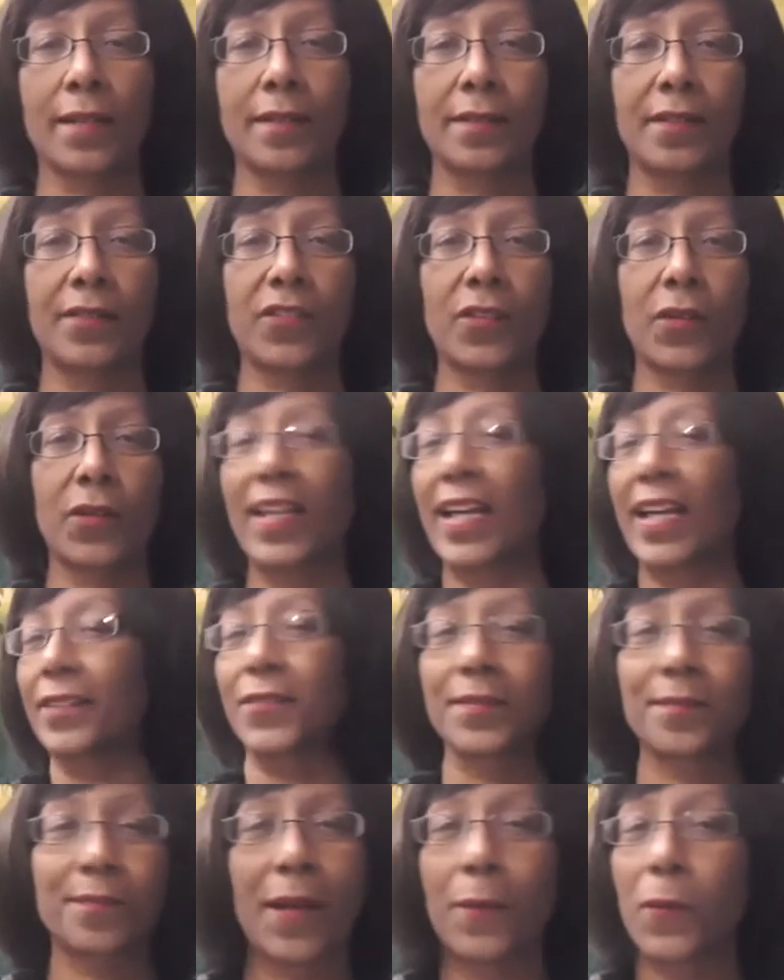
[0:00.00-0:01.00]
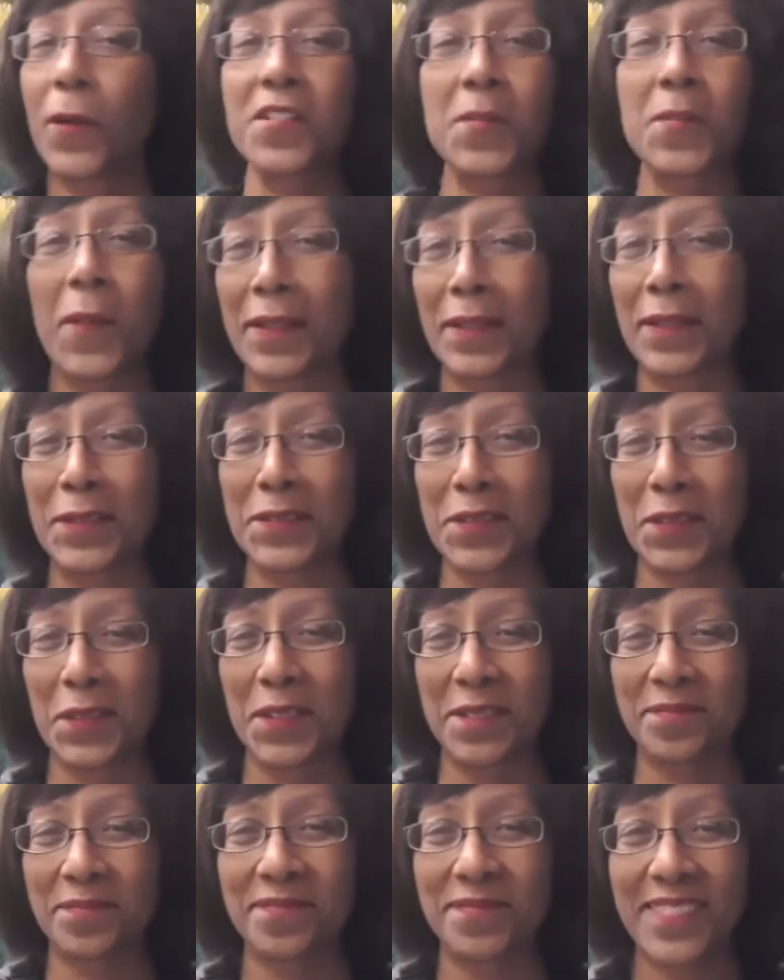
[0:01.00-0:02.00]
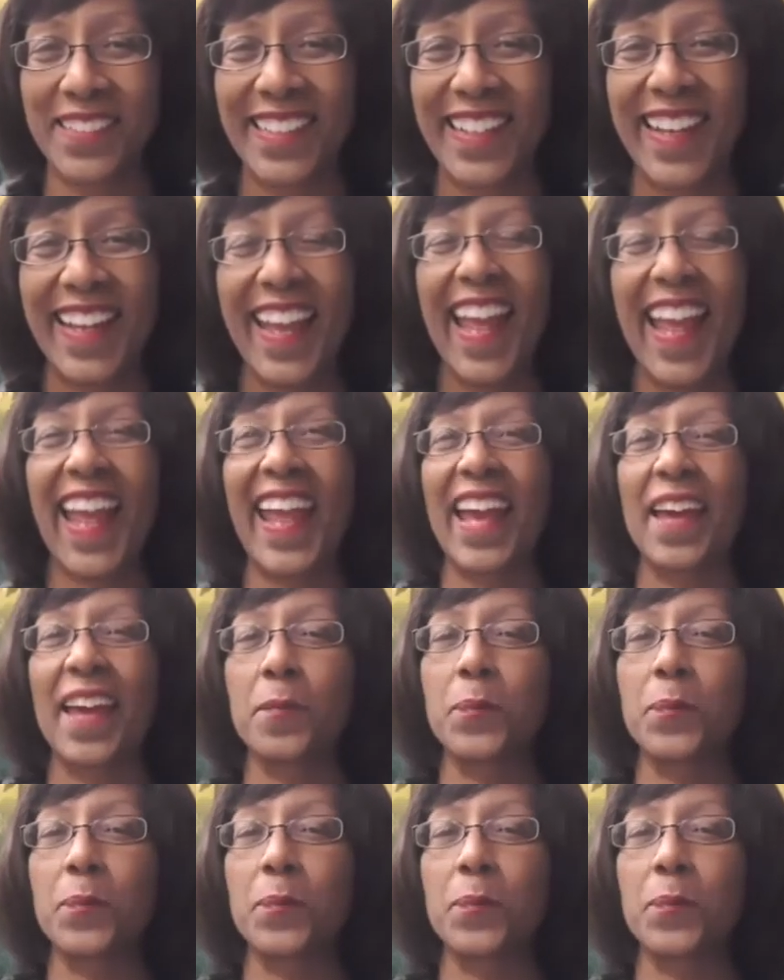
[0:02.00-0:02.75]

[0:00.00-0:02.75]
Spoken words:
So I went to medical school and